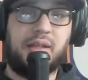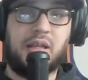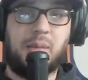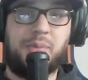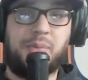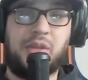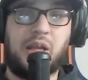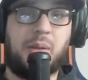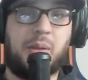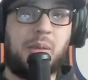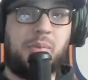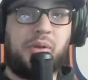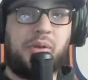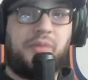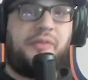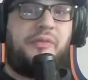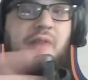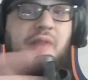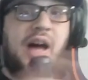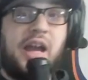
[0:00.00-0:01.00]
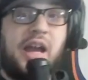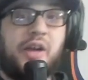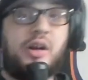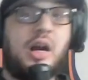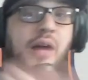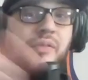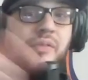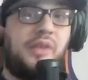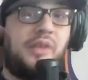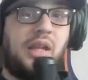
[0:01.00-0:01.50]
up thing. I'm able to fire
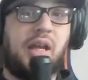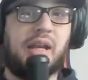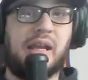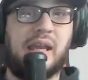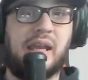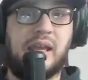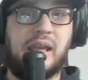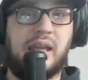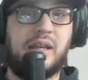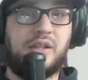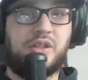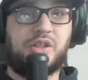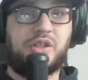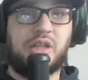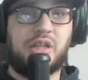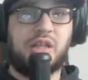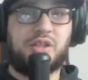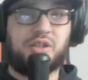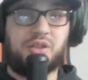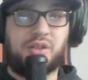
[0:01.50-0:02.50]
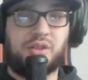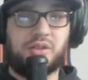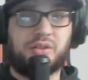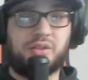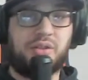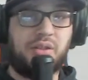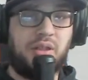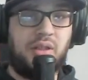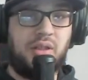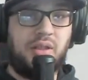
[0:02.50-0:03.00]
off a lot of hand gestures.